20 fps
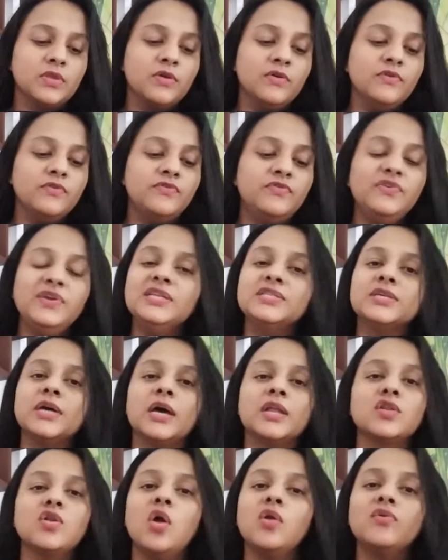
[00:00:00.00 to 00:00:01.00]
Feet
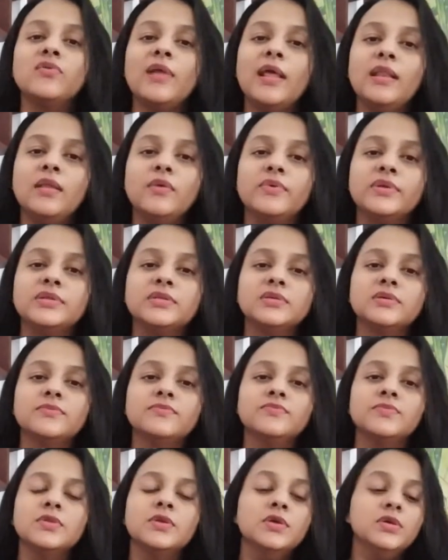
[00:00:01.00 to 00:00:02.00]
are not relevant.
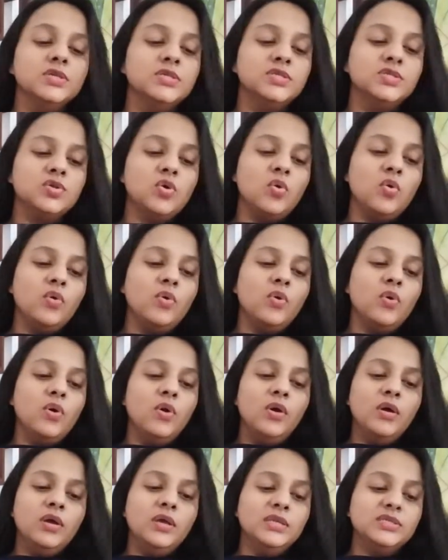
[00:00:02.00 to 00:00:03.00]
So,
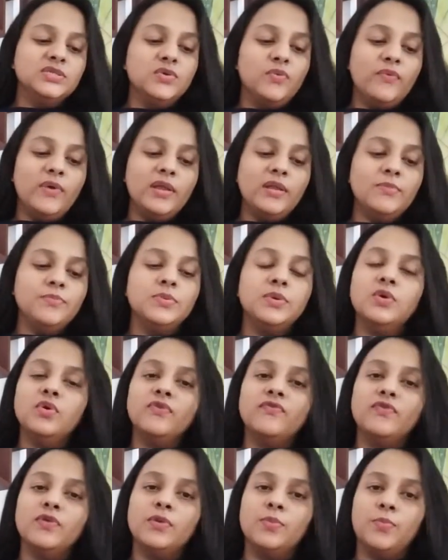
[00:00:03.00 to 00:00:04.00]
it's a very
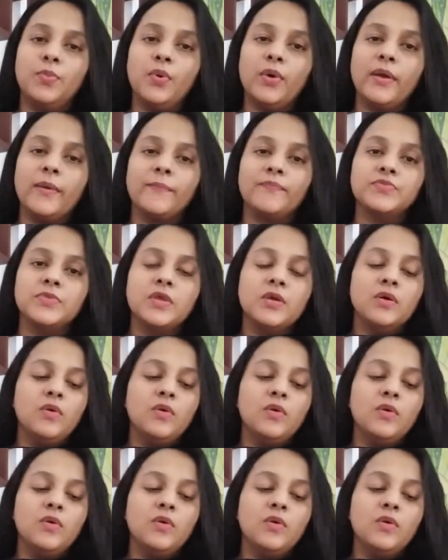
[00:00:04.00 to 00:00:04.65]
beautiful poem.